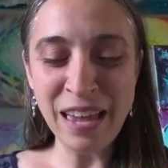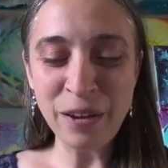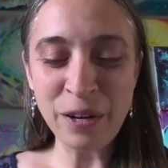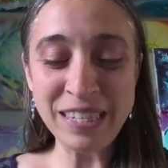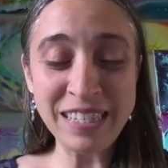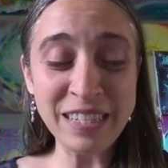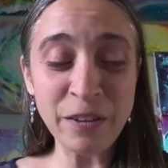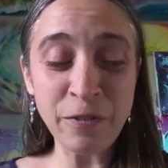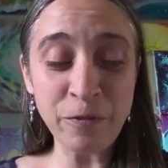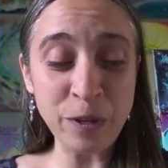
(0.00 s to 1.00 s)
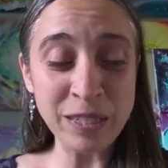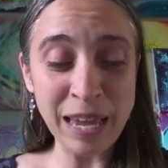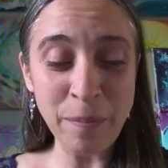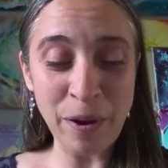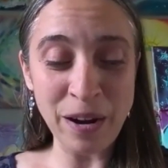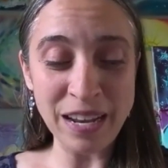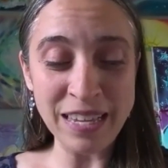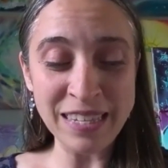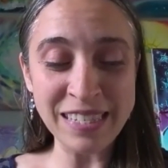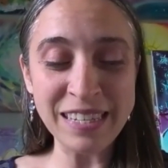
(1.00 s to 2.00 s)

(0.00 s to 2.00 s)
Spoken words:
Christa is a full-time artist